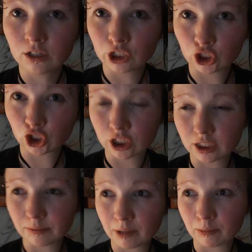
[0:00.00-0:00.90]

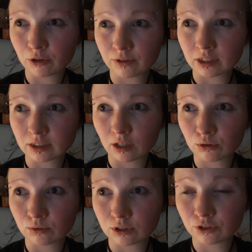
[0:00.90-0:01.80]
Literally, my boyfriend's
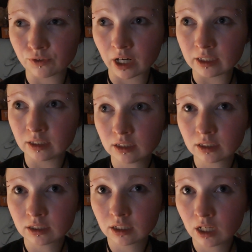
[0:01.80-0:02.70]
out with his friend,
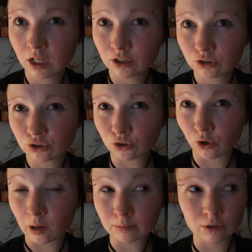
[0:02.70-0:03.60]

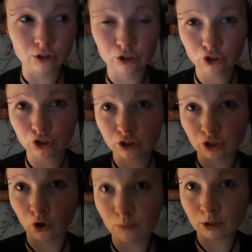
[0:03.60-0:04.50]
so I'm literally
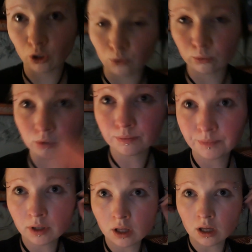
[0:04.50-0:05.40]
home alone,
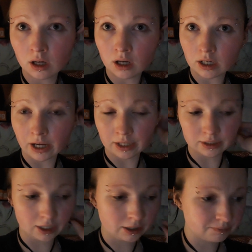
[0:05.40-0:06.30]

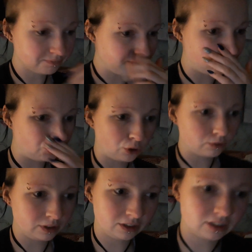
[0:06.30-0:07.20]
kind of
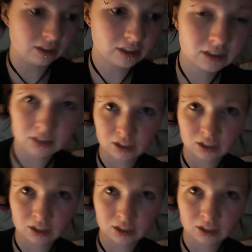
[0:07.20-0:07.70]
drawing things.